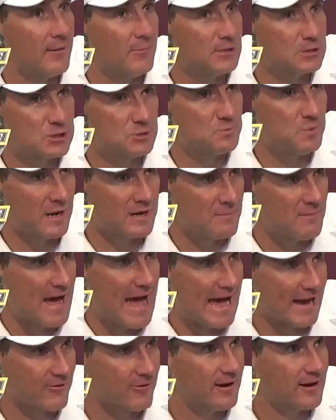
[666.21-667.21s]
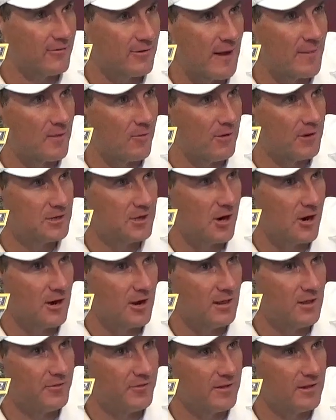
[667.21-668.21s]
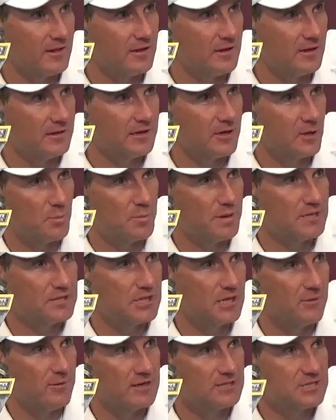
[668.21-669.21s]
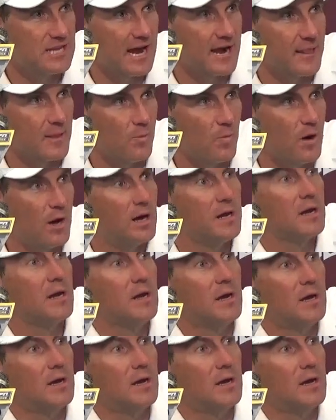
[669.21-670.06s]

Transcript: Almost spun back right around the 1 yard, a little pitching wedge down to the one.